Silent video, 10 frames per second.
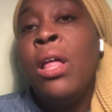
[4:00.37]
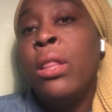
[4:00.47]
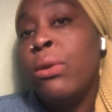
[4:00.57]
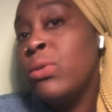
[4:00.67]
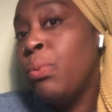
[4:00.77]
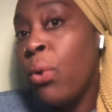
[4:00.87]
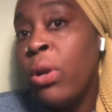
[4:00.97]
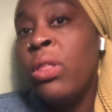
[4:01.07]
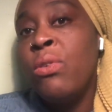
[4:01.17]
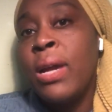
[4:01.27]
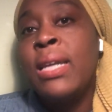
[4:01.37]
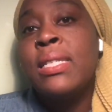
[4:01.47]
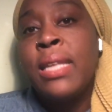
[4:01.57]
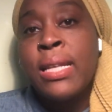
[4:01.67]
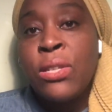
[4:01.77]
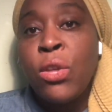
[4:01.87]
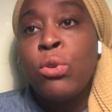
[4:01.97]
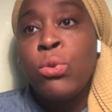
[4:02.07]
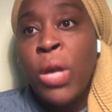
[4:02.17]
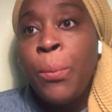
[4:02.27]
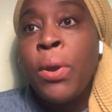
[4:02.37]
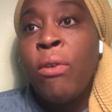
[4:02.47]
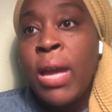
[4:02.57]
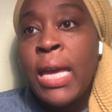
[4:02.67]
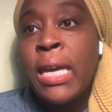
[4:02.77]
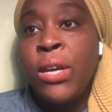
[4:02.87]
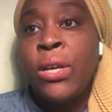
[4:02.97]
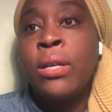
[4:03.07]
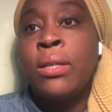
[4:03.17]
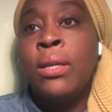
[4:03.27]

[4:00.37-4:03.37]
those born in the United States and those who immigrate here.